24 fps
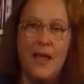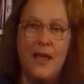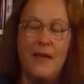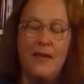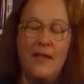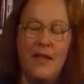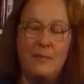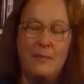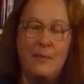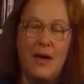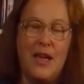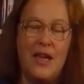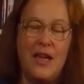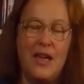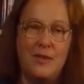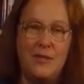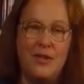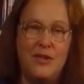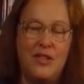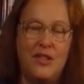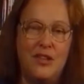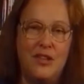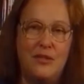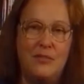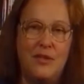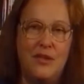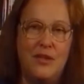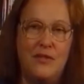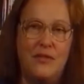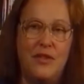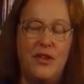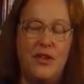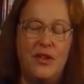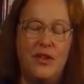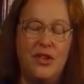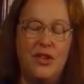there may come a time in the
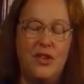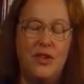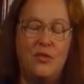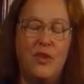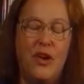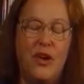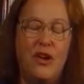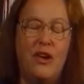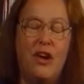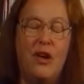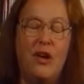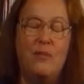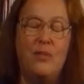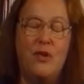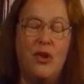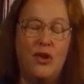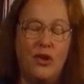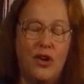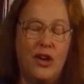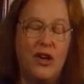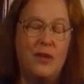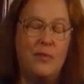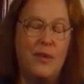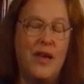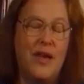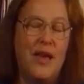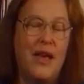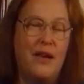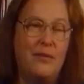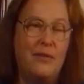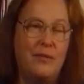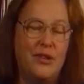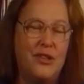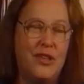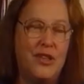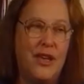future where I'm not going to be
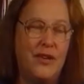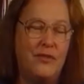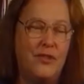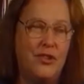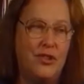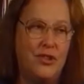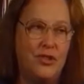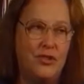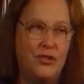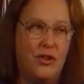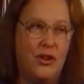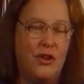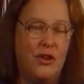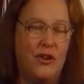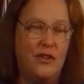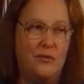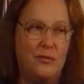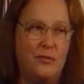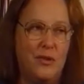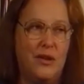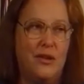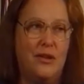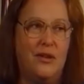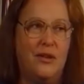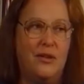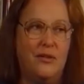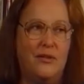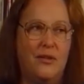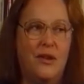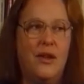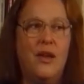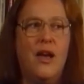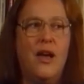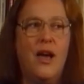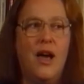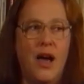able to have control over my life.
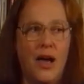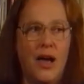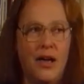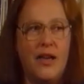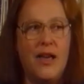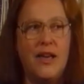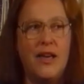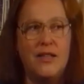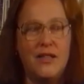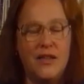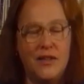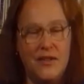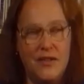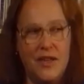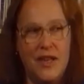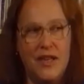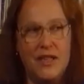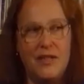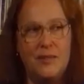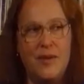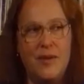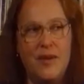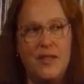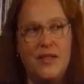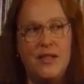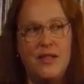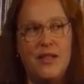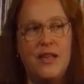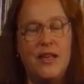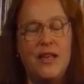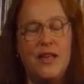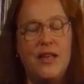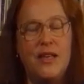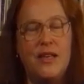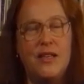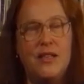Okay, so the next best
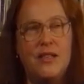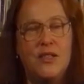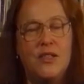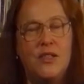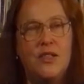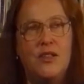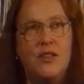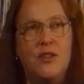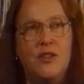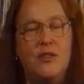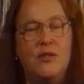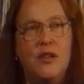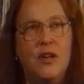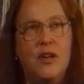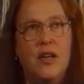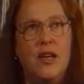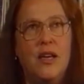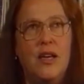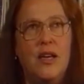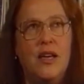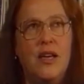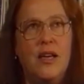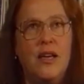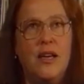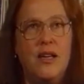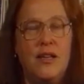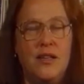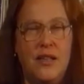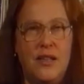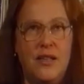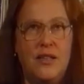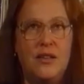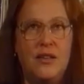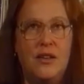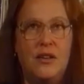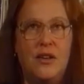thing is to
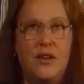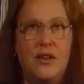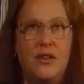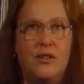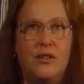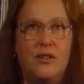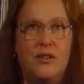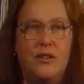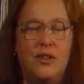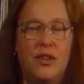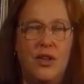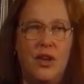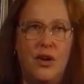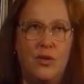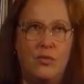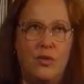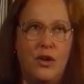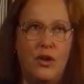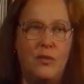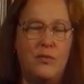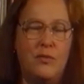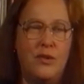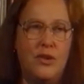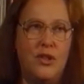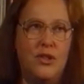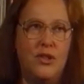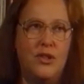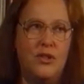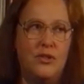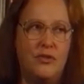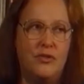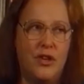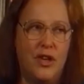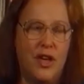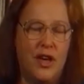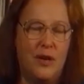decide on, you know, one person
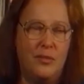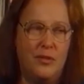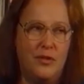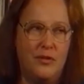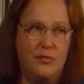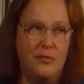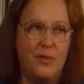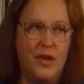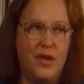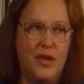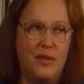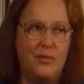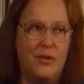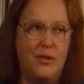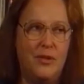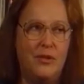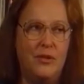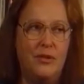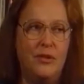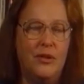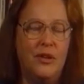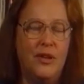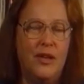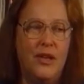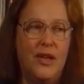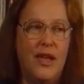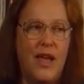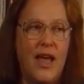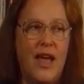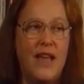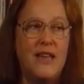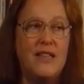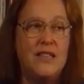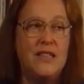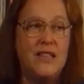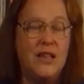or a couple of people
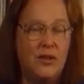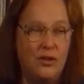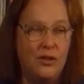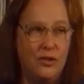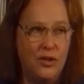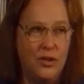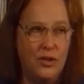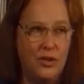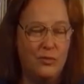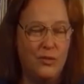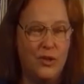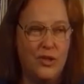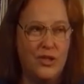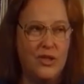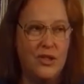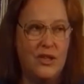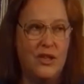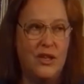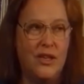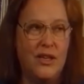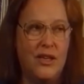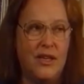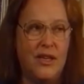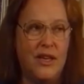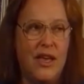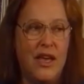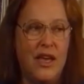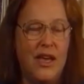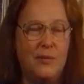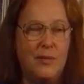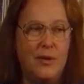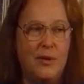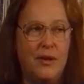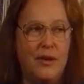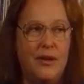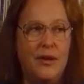and tell them what's likely to
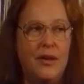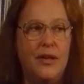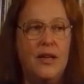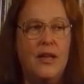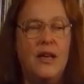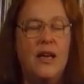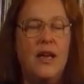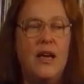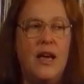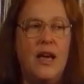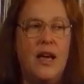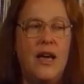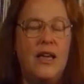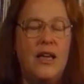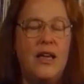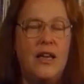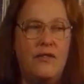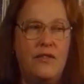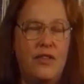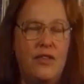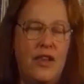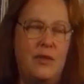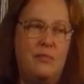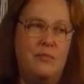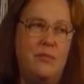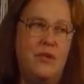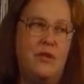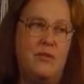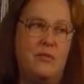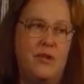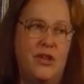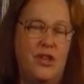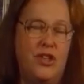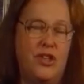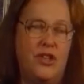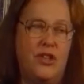happen and give them
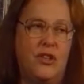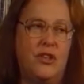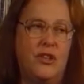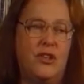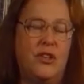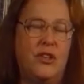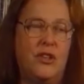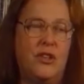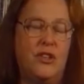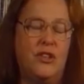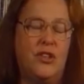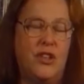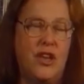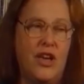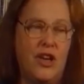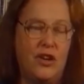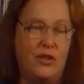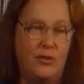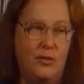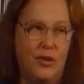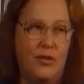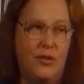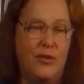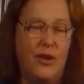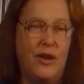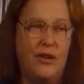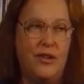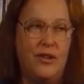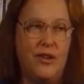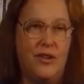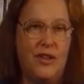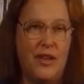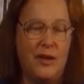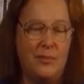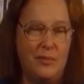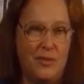permission to help you out
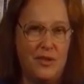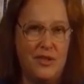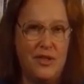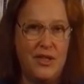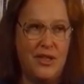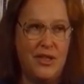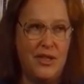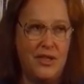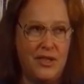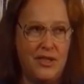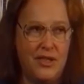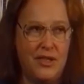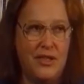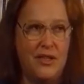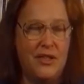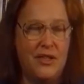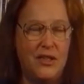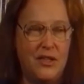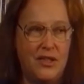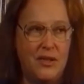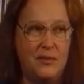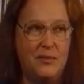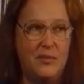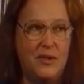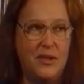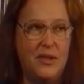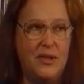at that particular time.